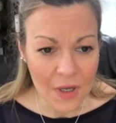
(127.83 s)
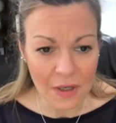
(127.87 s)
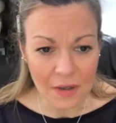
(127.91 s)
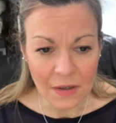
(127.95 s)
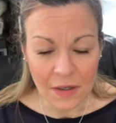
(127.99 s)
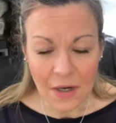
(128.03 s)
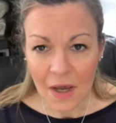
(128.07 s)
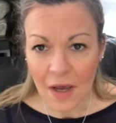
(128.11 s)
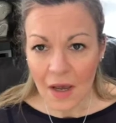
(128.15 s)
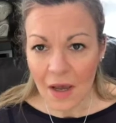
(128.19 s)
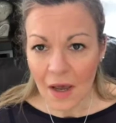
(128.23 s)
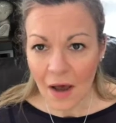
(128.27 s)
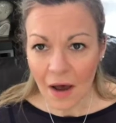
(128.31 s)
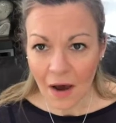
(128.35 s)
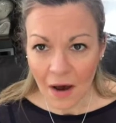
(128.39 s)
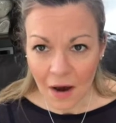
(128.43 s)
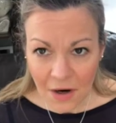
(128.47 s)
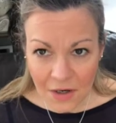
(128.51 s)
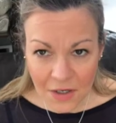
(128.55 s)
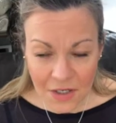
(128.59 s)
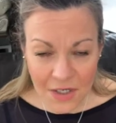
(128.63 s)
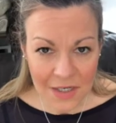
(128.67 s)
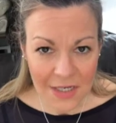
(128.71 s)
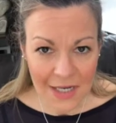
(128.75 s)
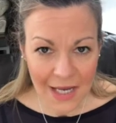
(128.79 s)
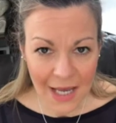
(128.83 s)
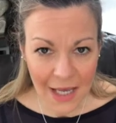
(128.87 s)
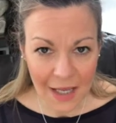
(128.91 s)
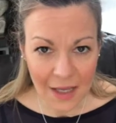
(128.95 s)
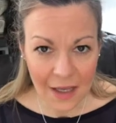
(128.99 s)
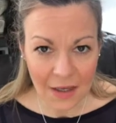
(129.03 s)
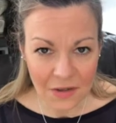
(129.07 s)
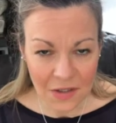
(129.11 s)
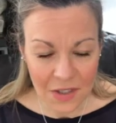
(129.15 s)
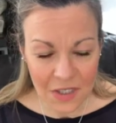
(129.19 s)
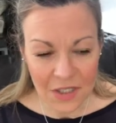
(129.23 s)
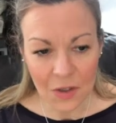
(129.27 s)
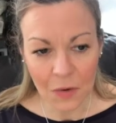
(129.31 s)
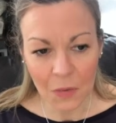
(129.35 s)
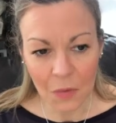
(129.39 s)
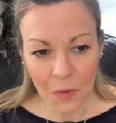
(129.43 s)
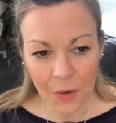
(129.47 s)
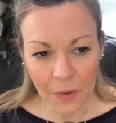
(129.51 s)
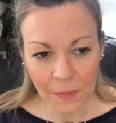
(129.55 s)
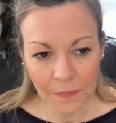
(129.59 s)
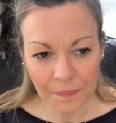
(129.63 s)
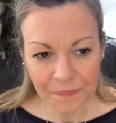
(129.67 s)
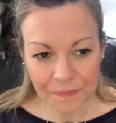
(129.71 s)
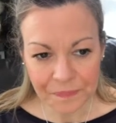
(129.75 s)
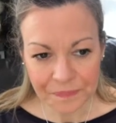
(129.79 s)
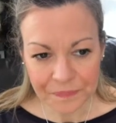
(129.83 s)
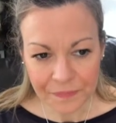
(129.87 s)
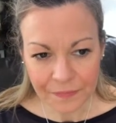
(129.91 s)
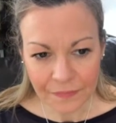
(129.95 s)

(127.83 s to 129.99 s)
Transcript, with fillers: and heart attack and so on.